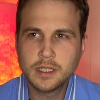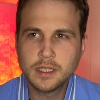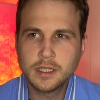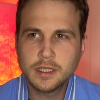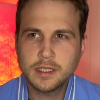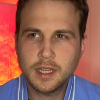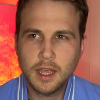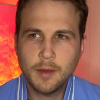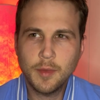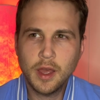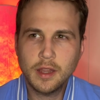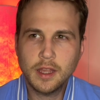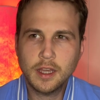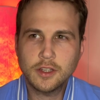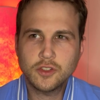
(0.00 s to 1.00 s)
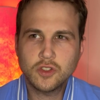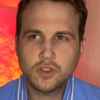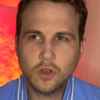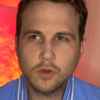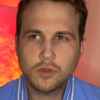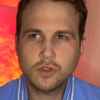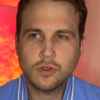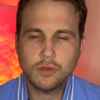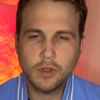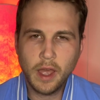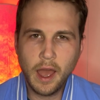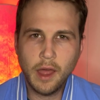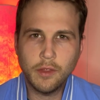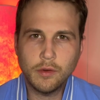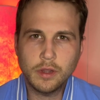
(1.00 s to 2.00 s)
say I'm at like a social
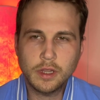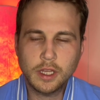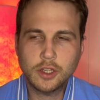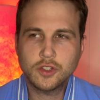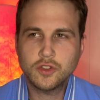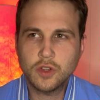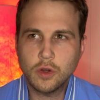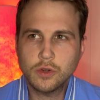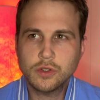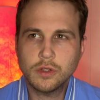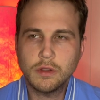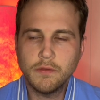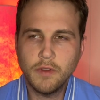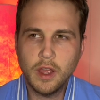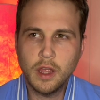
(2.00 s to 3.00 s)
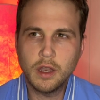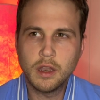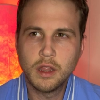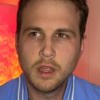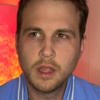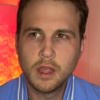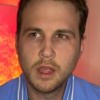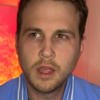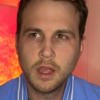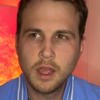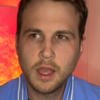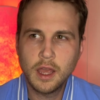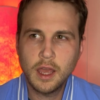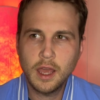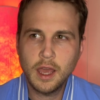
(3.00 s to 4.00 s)
gathering, like a social event,
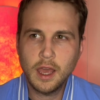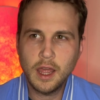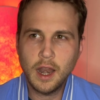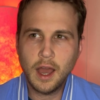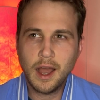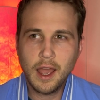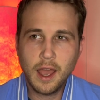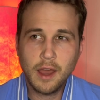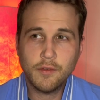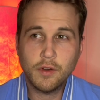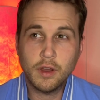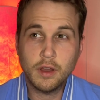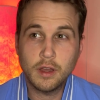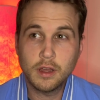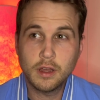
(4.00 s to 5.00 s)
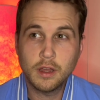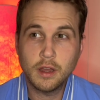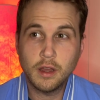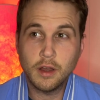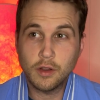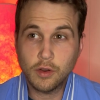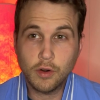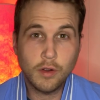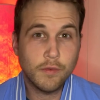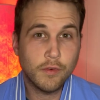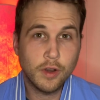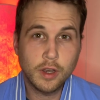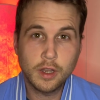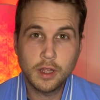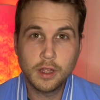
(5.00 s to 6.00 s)
and I have a
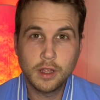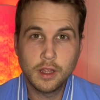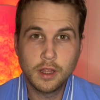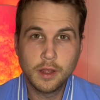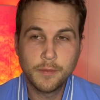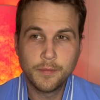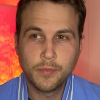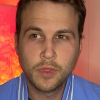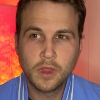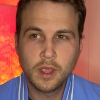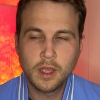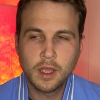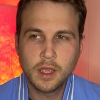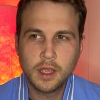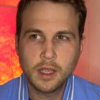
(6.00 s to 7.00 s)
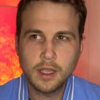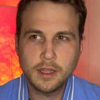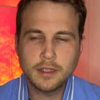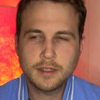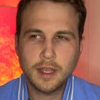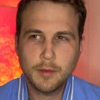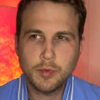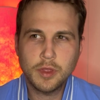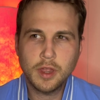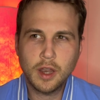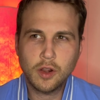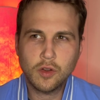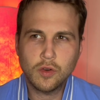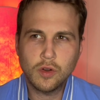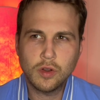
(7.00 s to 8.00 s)
girlfriend in this
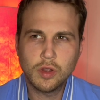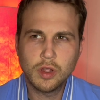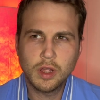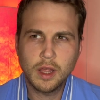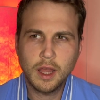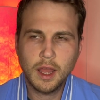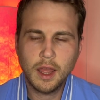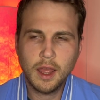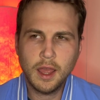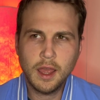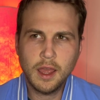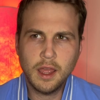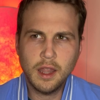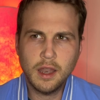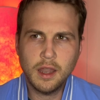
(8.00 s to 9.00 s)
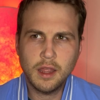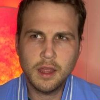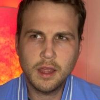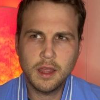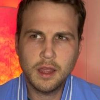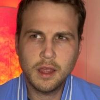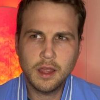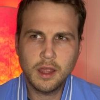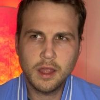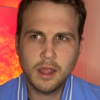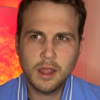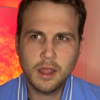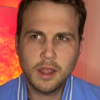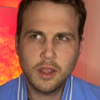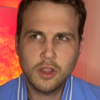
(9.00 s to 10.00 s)
hypothetical, and
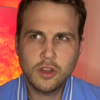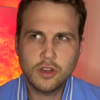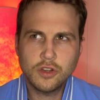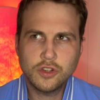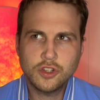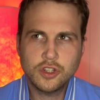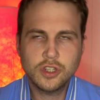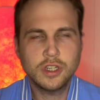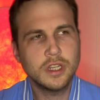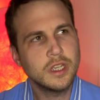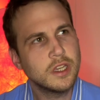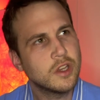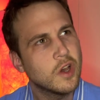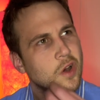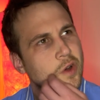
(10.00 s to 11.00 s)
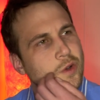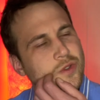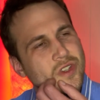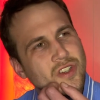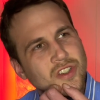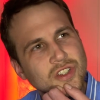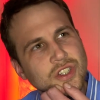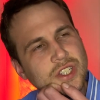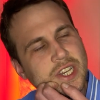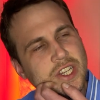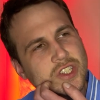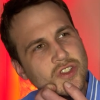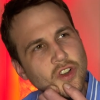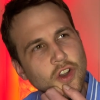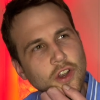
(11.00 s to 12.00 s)
she goes and she's like
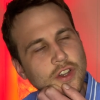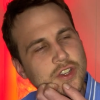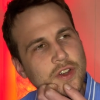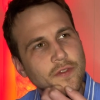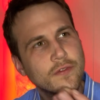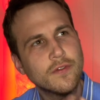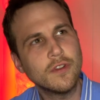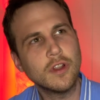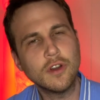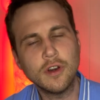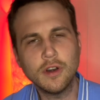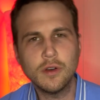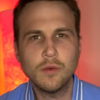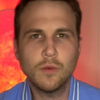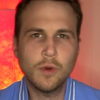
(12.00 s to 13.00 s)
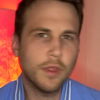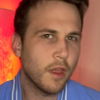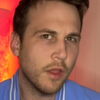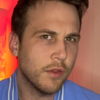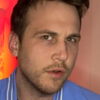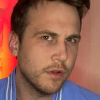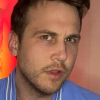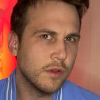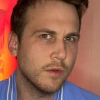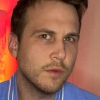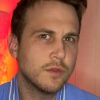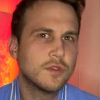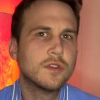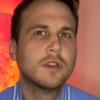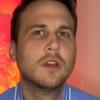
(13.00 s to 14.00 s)
starting to flirt with other
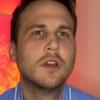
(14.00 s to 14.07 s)
dudes.